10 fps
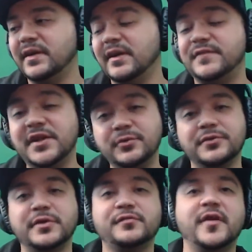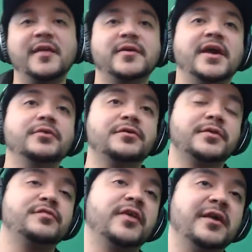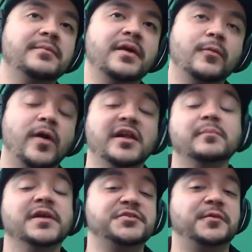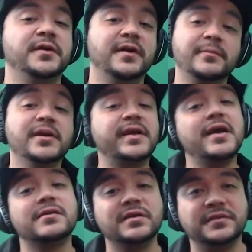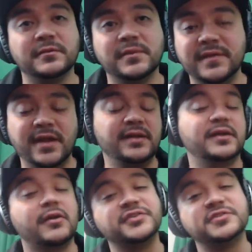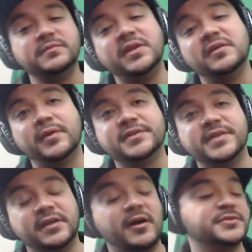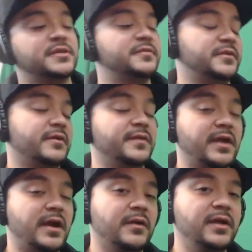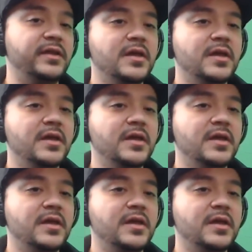If they do a 3-frame and I do a 3-frame while I'm +1, I'm going to counter hit them. And then I can get crouching medium punch that combos off the counter hit.